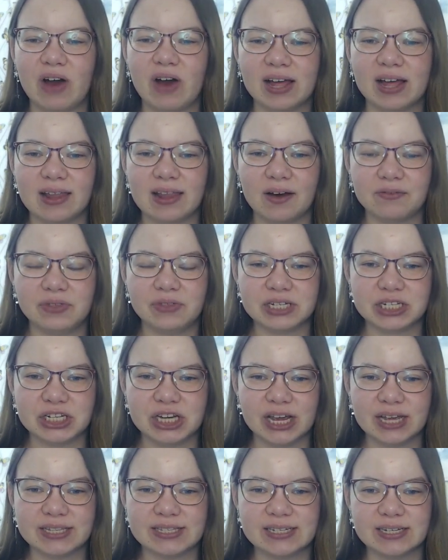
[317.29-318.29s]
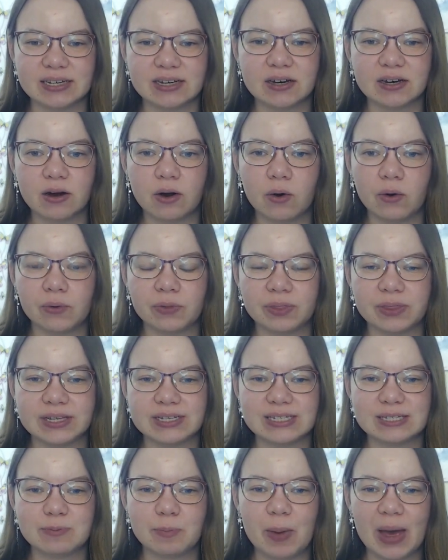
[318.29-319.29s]
I love the shading on
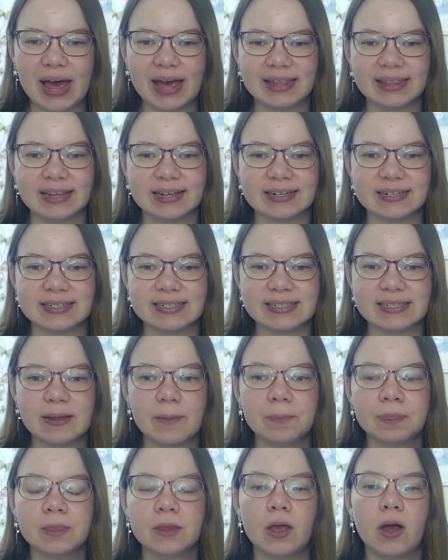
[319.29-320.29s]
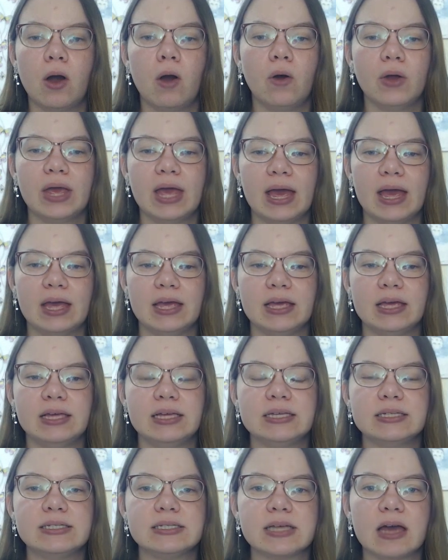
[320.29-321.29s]
these panels. Okay,
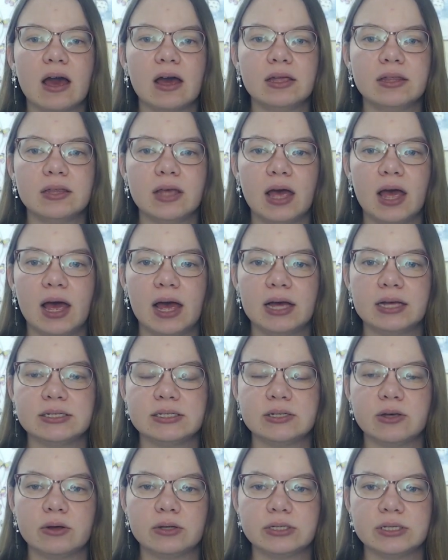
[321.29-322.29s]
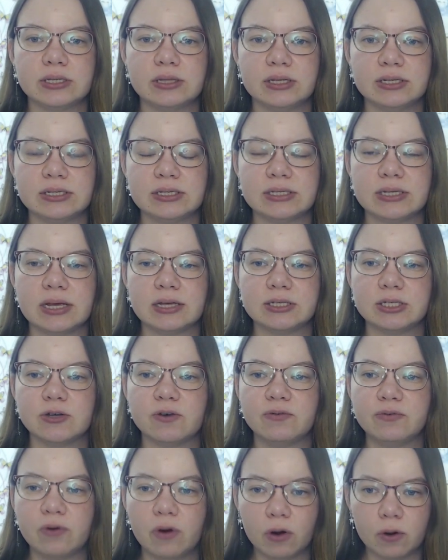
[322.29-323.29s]
it kind of has also this sense
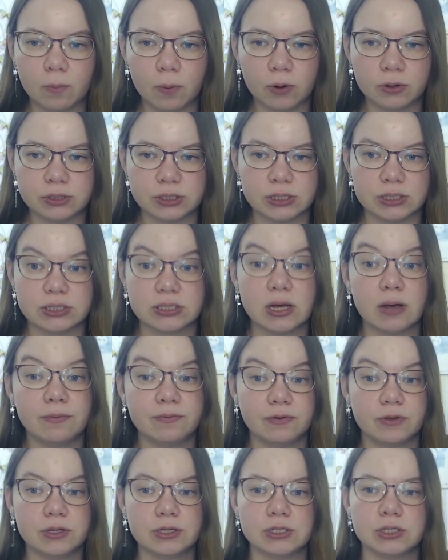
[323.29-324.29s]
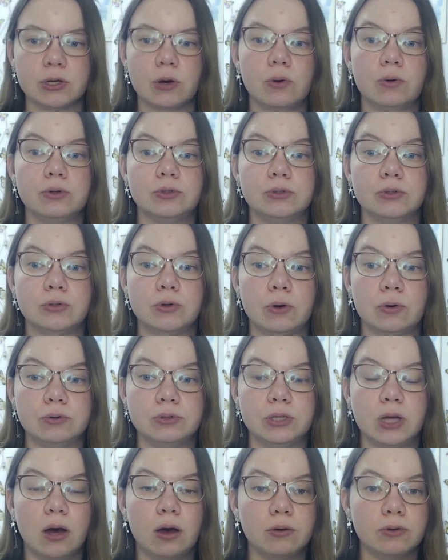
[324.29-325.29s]
of foreboding. Something is going to go
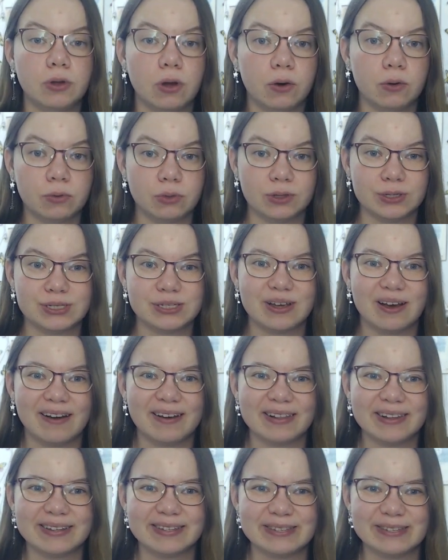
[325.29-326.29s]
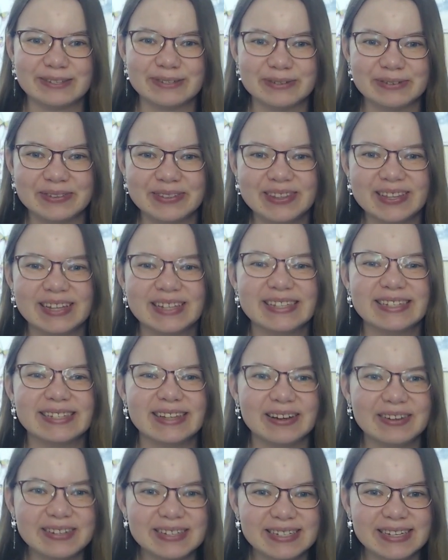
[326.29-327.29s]
down on this island soon. That
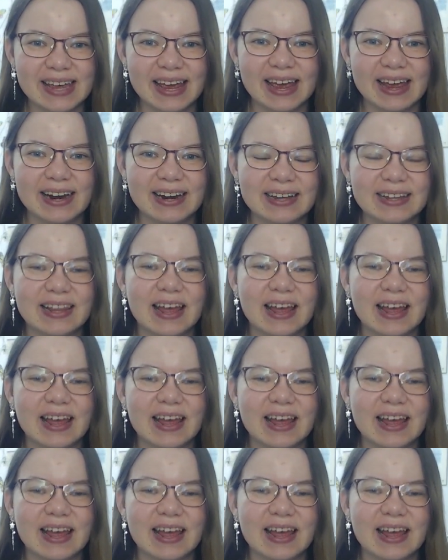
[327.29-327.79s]
sounds scary.